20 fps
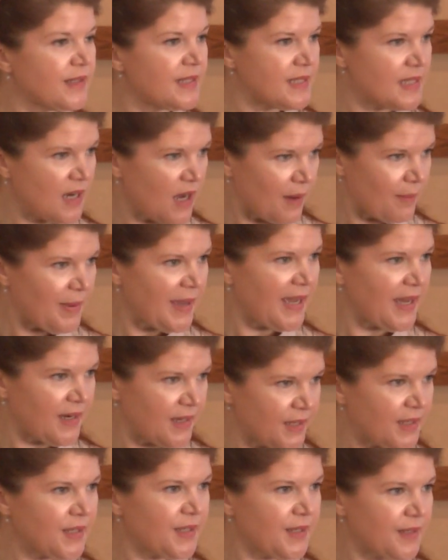Let's not
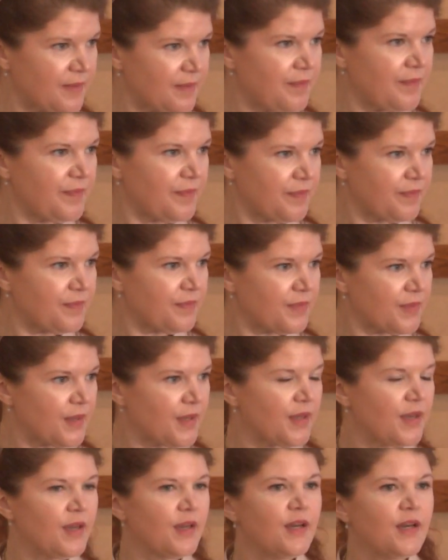panic.
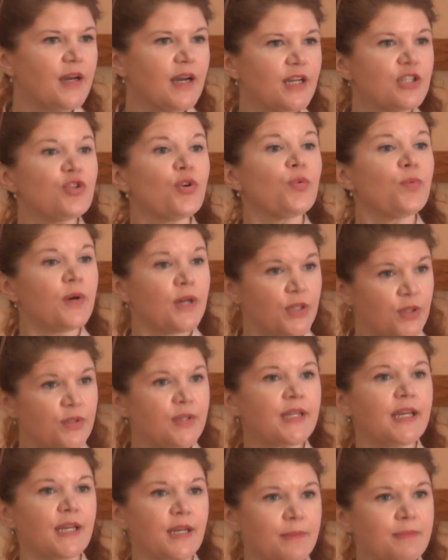I don't want you
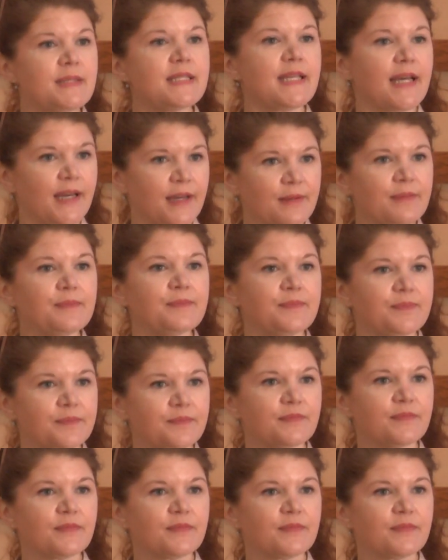to get upset.